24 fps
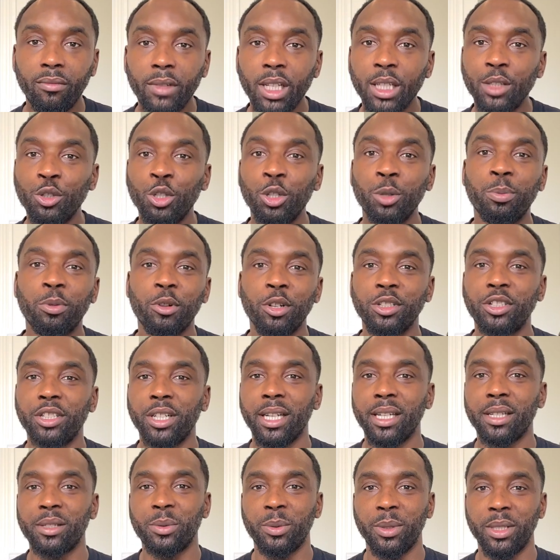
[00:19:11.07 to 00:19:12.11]
new
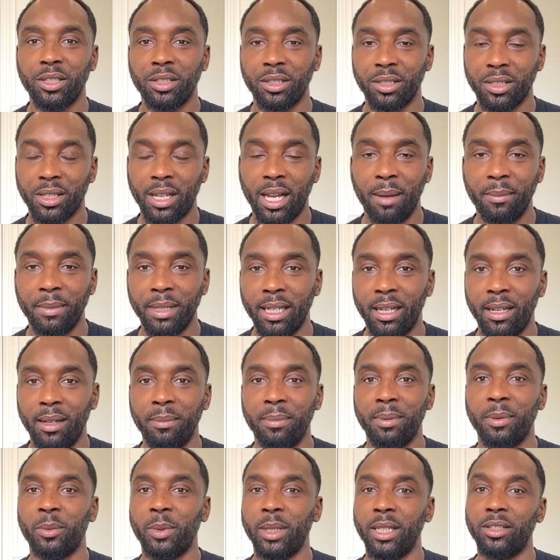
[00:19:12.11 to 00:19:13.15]
projects which is coming up,
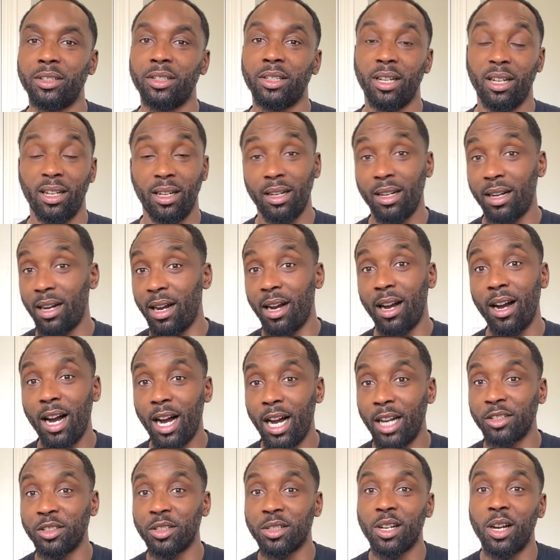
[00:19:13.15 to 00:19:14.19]
which I
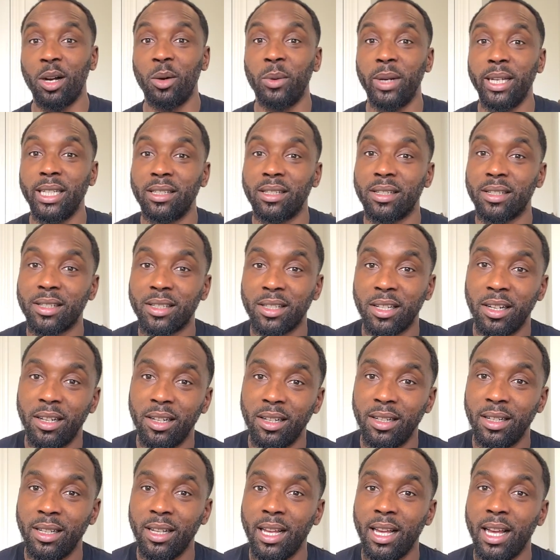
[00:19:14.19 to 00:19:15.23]
just can't wait to
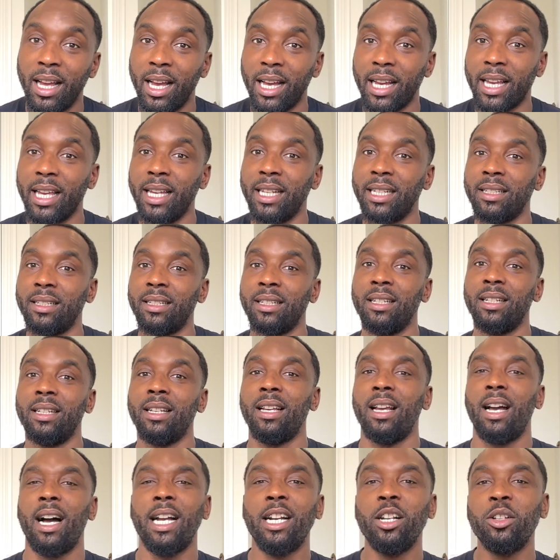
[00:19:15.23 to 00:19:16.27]
start. Again,
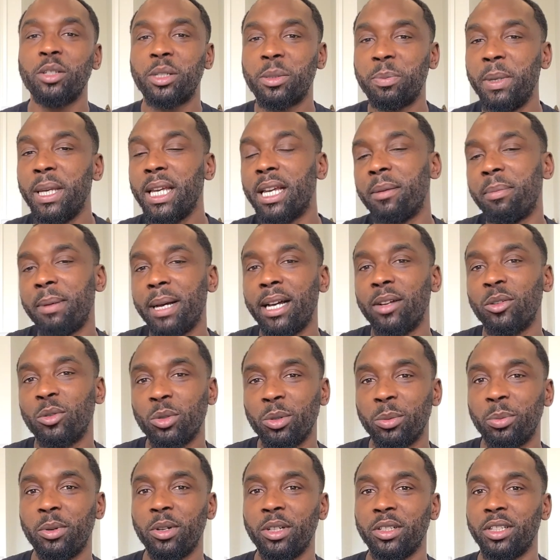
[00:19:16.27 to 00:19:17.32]
I don't speak about all the
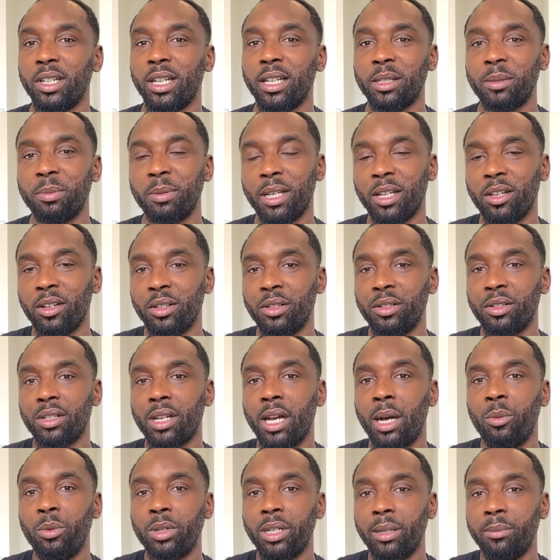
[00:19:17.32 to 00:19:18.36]
projects because I
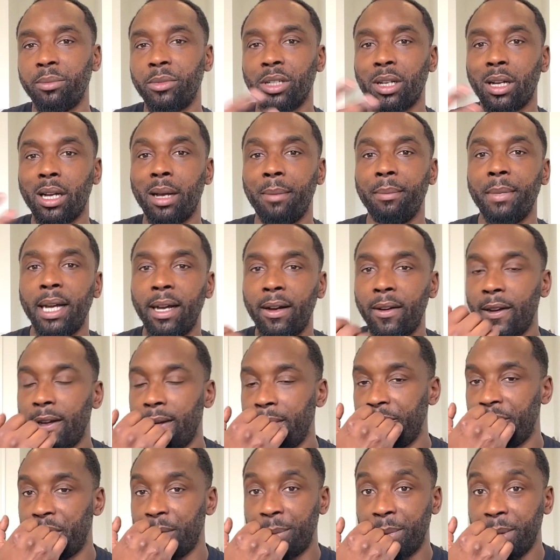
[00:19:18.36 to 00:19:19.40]
want them to come out and
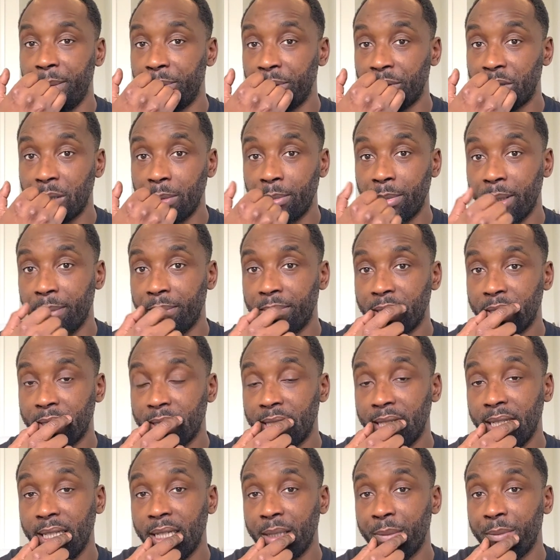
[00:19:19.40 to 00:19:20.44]
for people to be able to
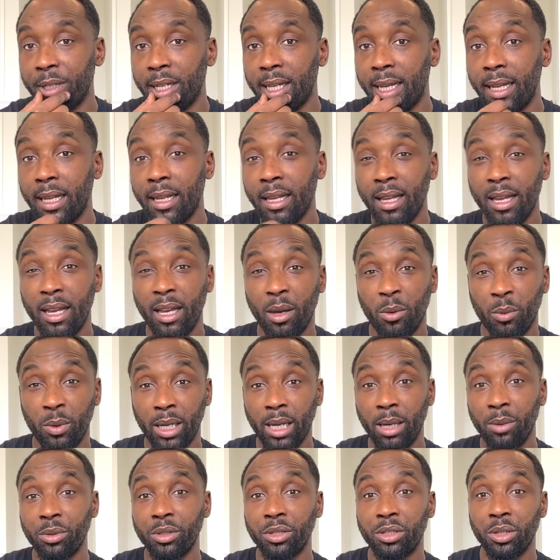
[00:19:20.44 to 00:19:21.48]
see them. Like when I
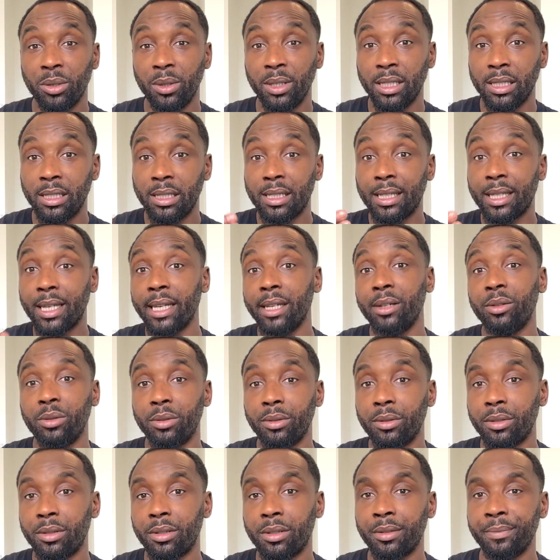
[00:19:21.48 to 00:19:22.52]
was doing
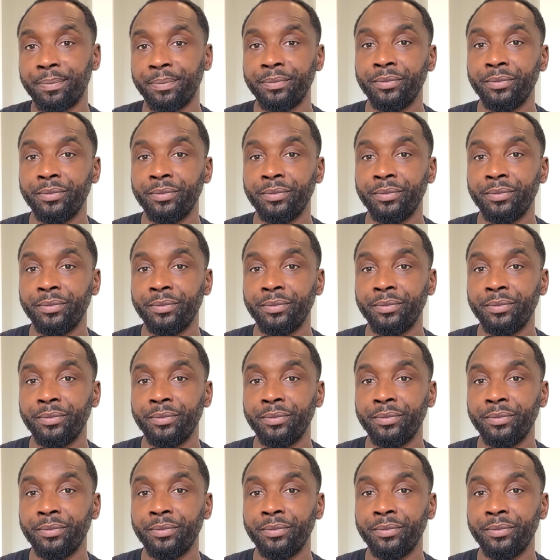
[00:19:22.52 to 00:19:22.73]
skills,